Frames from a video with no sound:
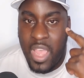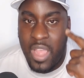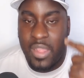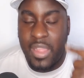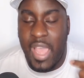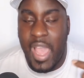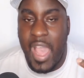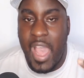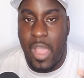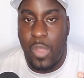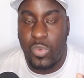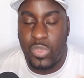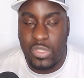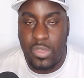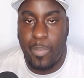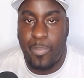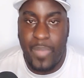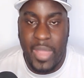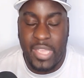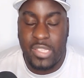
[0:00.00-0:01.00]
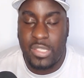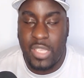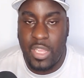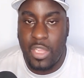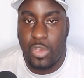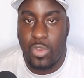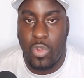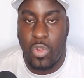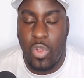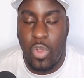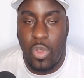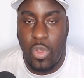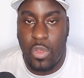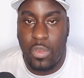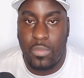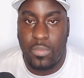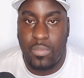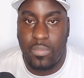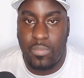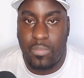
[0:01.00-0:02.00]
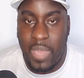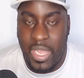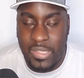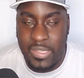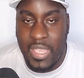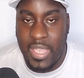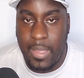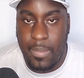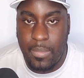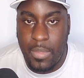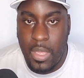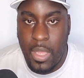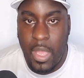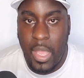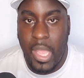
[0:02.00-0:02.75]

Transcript: that i was the best hitter on my team